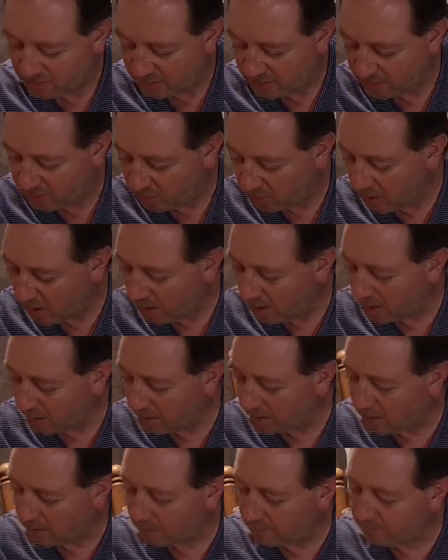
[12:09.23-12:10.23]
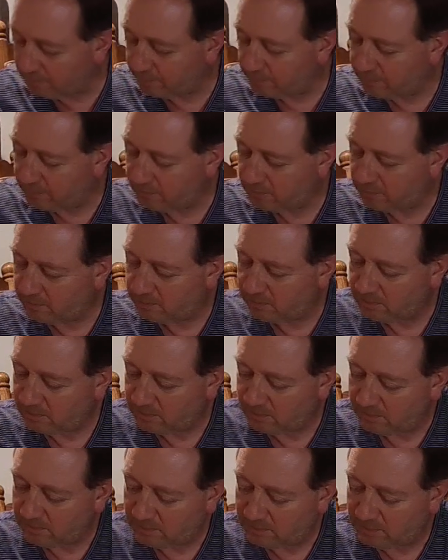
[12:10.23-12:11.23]
They're all
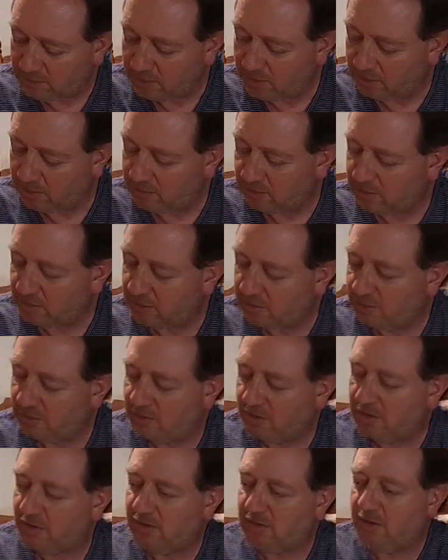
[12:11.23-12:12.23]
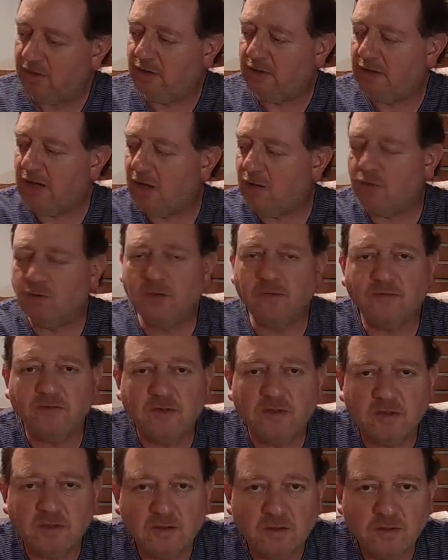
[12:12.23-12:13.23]
you know, I got rid of
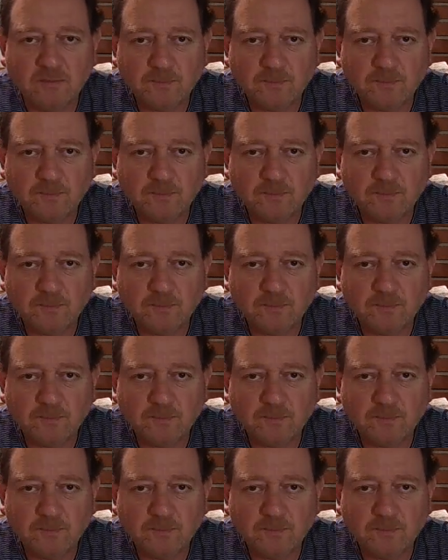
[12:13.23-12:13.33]
the